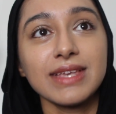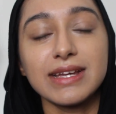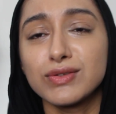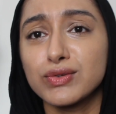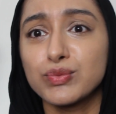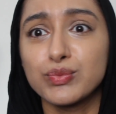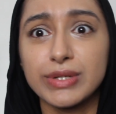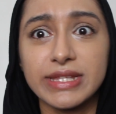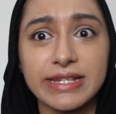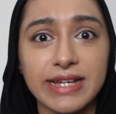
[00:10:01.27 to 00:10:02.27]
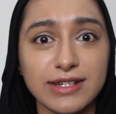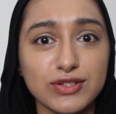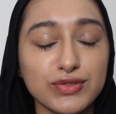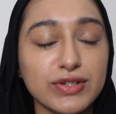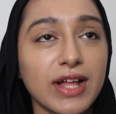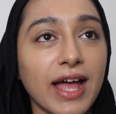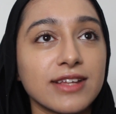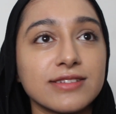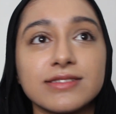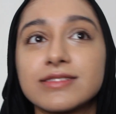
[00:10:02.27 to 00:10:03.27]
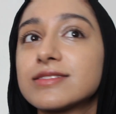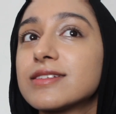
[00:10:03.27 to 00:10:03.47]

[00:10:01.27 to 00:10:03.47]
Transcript: looks really natural and